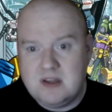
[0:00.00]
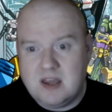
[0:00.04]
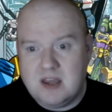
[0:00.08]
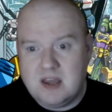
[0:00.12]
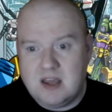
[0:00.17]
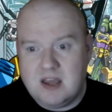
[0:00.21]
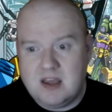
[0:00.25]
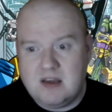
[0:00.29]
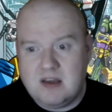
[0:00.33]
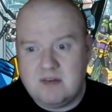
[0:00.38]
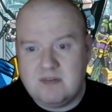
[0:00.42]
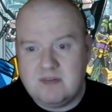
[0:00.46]
He
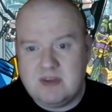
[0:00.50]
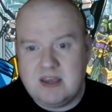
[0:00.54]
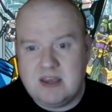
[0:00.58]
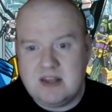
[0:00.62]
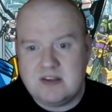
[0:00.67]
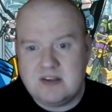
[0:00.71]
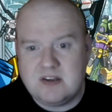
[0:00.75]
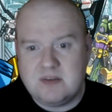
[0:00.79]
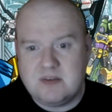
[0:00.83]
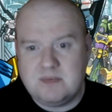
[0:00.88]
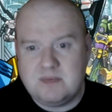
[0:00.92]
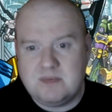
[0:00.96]

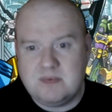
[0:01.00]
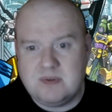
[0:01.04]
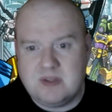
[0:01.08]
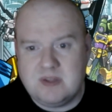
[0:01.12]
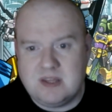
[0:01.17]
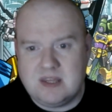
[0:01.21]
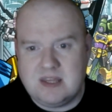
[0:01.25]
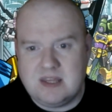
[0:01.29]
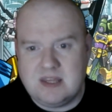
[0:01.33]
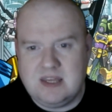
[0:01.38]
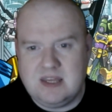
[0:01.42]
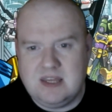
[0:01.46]
ends up
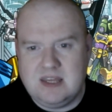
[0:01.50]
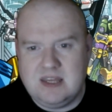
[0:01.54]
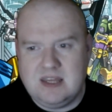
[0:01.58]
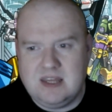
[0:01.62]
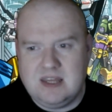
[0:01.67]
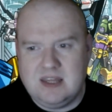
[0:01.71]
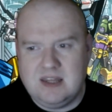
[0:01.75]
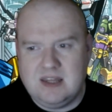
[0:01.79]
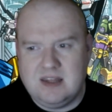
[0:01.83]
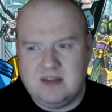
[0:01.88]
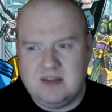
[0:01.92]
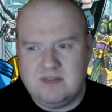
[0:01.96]
like
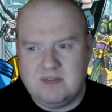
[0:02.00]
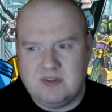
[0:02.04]
eating